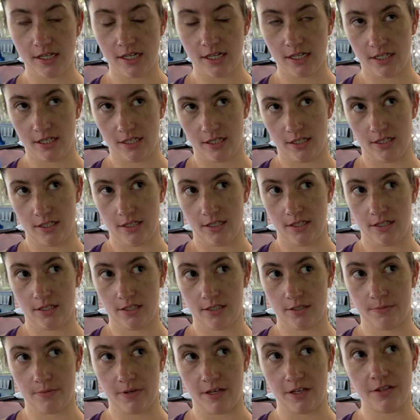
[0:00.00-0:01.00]

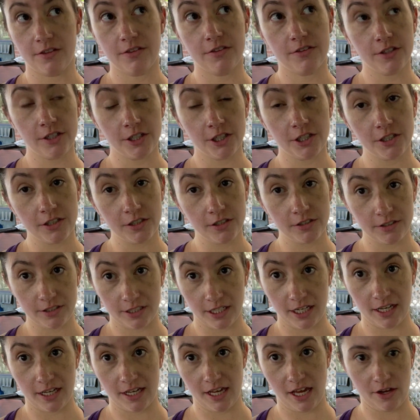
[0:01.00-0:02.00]
is my third
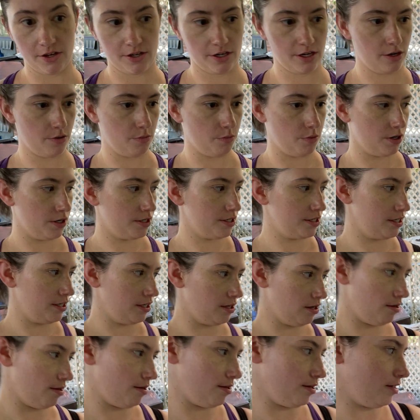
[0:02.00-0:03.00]
day out here working
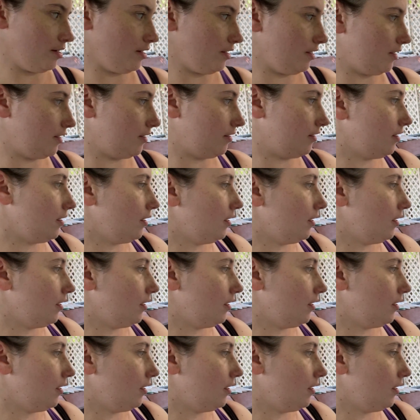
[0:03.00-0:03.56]
on